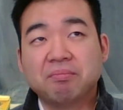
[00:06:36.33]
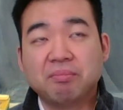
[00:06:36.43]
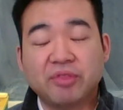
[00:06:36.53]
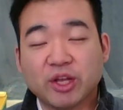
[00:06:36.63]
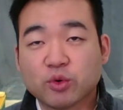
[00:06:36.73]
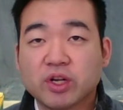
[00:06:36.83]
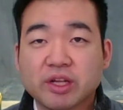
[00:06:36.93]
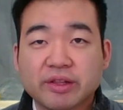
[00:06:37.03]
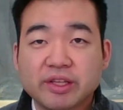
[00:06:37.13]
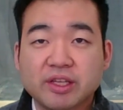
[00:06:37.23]
think
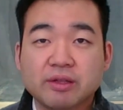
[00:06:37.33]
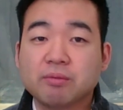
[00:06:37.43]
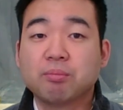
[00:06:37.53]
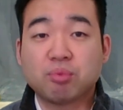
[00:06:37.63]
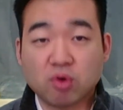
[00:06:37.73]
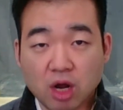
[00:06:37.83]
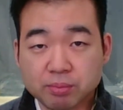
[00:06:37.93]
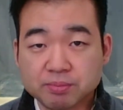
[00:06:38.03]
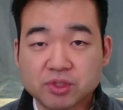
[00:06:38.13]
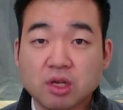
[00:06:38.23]
critically,
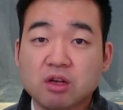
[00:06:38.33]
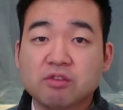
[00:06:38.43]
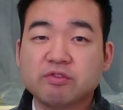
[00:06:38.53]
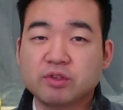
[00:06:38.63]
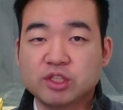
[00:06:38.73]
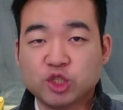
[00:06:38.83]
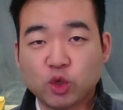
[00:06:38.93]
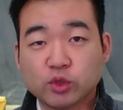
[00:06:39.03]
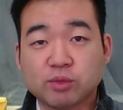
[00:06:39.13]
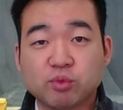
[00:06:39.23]
problem solve, and show
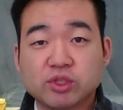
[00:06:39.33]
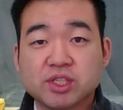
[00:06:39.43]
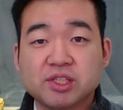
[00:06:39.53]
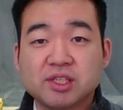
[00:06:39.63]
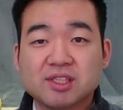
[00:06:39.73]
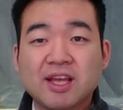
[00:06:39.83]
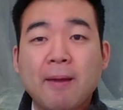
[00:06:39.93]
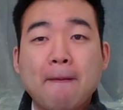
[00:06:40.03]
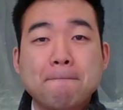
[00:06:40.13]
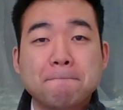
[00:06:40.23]
some resilience,
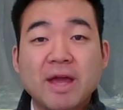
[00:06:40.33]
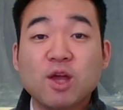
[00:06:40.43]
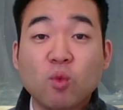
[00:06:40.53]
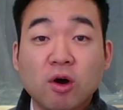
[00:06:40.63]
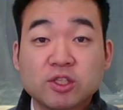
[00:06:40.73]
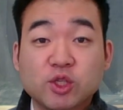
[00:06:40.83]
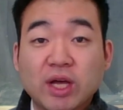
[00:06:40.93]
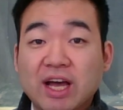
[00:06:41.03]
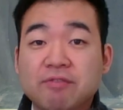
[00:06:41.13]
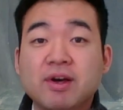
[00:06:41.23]
may want you to
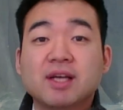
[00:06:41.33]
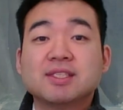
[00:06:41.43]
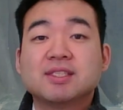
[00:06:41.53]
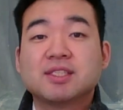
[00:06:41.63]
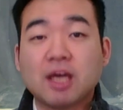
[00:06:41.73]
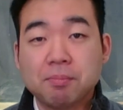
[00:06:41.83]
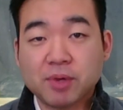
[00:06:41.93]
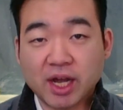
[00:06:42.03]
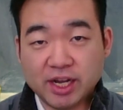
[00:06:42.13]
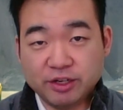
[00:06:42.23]
have some
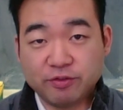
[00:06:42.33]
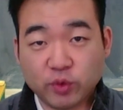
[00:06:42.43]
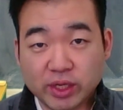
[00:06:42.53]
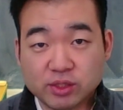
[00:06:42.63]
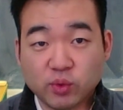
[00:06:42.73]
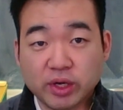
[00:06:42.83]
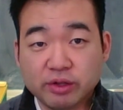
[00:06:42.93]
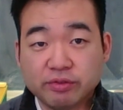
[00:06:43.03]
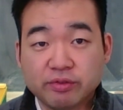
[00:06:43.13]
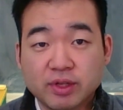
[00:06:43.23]
kind of grade 12.
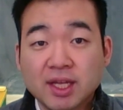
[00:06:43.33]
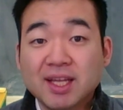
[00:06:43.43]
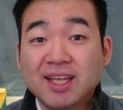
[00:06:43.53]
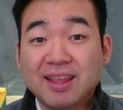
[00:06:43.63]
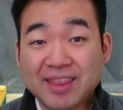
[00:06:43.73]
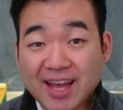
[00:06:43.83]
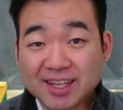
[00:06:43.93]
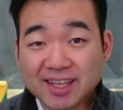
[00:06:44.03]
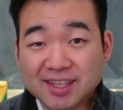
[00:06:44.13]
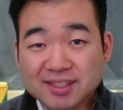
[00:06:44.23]
In that
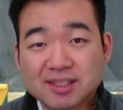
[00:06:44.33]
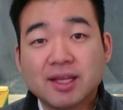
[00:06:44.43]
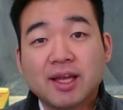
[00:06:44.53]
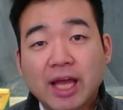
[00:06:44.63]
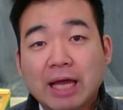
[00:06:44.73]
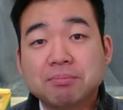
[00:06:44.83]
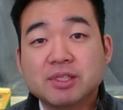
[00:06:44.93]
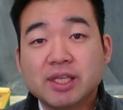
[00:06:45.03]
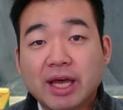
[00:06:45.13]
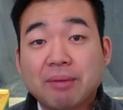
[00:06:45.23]
case,
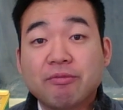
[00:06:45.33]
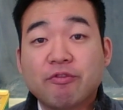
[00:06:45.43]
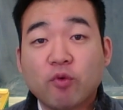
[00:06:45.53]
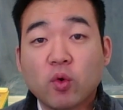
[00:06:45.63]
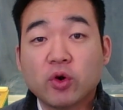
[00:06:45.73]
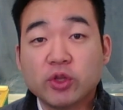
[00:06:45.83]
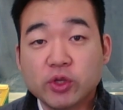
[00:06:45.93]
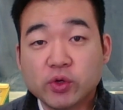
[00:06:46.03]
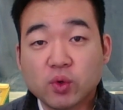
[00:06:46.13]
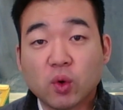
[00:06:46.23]

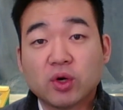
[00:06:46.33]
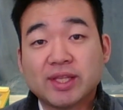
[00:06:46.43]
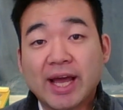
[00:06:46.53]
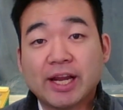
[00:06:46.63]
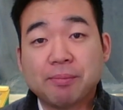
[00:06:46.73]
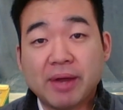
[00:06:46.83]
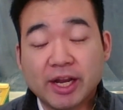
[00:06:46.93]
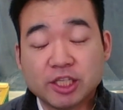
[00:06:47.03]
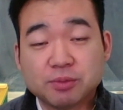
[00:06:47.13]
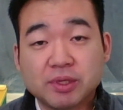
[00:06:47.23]
MDM4U or data
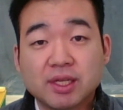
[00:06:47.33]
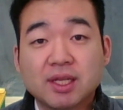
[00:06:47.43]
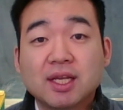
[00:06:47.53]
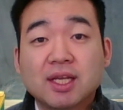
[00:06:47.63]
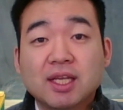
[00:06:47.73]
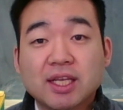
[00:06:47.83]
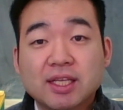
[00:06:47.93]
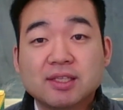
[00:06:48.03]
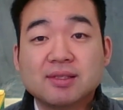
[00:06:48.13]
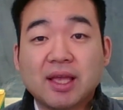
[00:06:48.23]
management
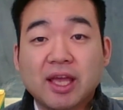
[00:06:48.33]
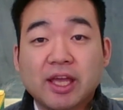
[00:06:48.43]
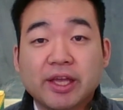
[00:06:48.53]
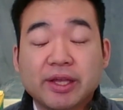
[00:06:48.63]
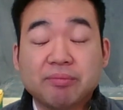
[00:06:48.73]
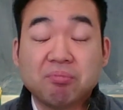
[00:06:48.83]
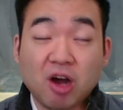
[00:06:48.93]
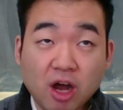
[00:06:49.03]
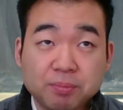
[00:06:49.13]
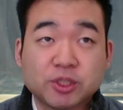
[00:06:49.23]
is a
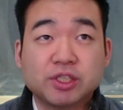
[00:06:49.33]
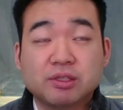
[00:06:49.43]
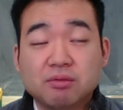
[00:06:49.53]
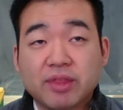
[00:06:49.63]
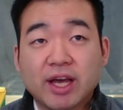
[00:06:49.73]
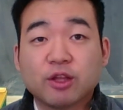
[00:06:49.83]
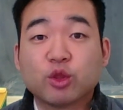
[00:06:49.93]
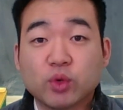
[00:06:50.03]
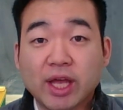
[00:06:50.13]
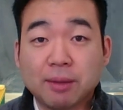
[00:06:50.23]
option that
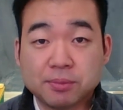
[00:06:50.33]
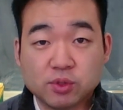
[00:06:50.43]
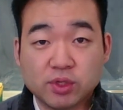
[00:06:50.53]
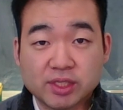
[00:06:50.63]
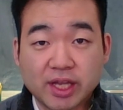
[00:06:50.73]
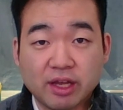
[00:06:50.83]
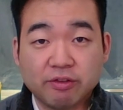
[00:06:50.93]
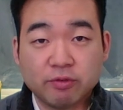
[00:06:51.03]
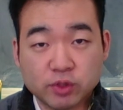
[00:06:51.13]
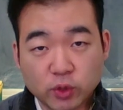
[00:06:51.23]
3M students have.
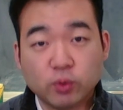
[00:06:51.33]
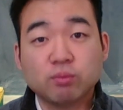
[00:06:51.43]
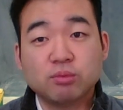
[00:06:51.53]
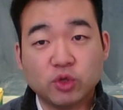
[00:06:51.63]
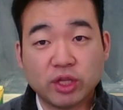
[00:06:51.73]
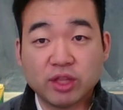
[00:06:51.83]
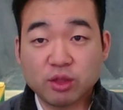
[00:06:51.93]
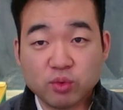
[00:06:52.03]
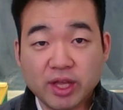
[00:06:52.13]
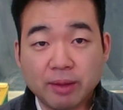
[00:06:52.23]
So you can take
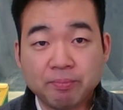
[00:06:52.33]
3M.